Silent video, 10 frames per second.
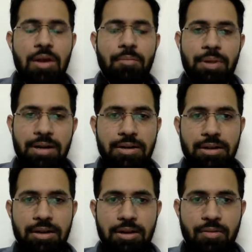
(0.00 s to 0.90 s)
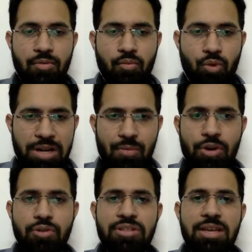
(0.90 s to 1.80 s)
But what I
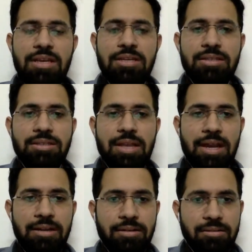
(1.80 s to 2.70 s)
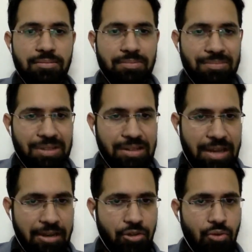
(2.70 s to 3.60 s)
want to say is that
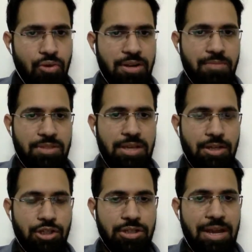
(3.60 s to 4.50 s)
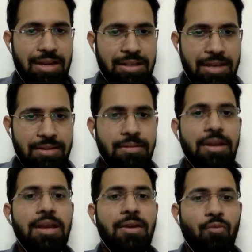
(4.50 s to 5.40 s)
get through your MCH and then
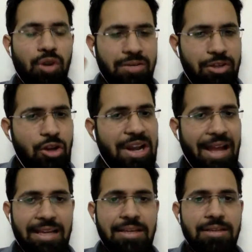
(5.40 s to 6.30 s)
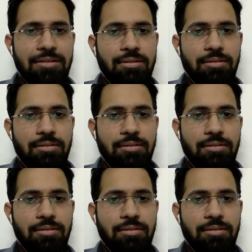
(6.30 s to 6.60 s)
whatever you're lacking in,